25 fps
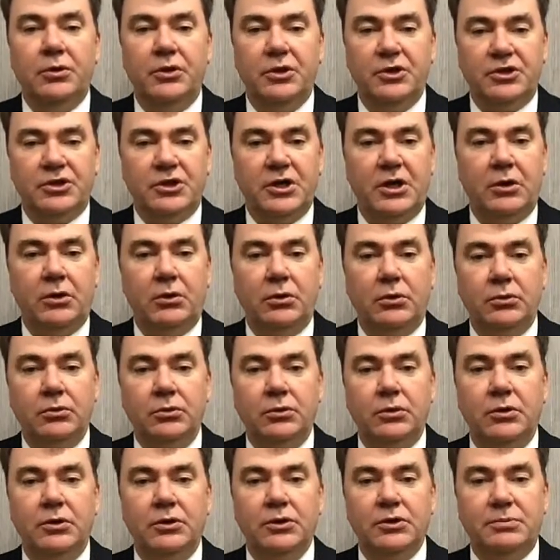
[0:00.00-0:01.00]
the
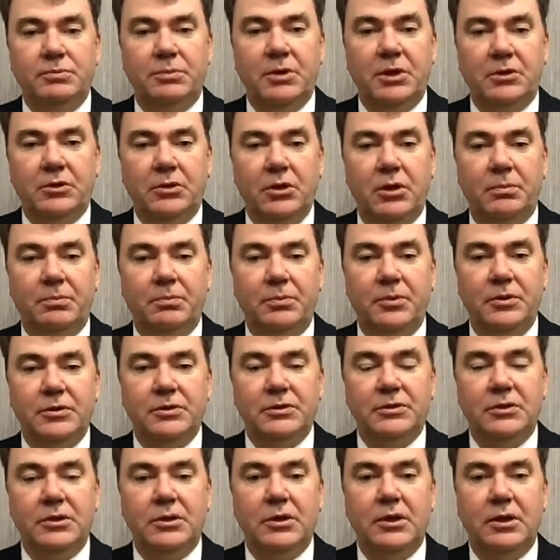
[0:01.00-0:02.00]
shareholder and is picked up
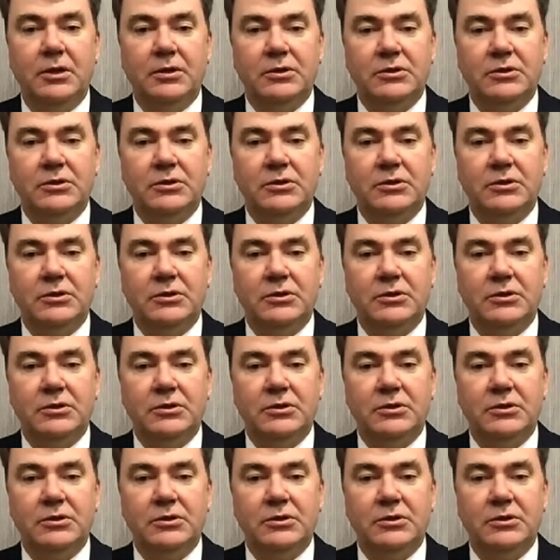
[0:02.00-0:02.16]
as